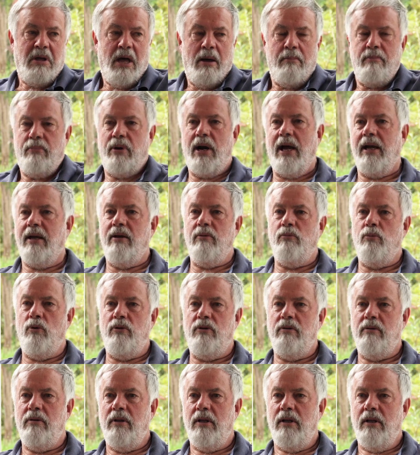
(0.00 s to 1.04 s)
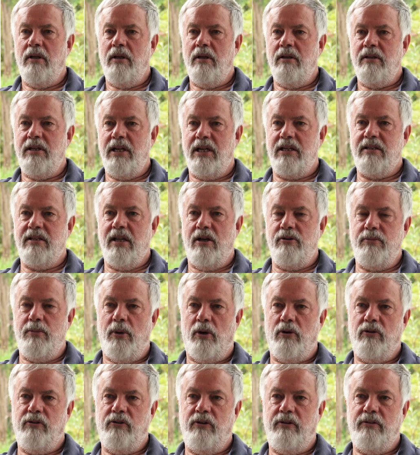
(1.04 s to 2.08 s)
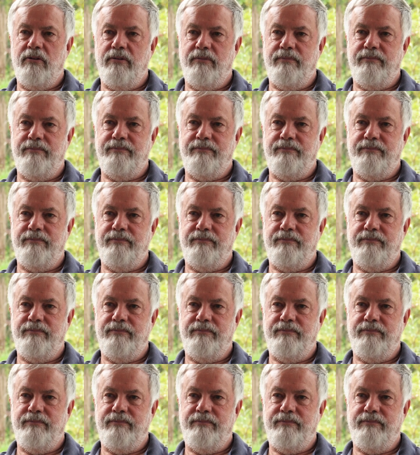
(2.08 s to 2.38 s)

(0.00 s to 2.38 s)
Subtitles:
and Brackenwood ticks those boxes.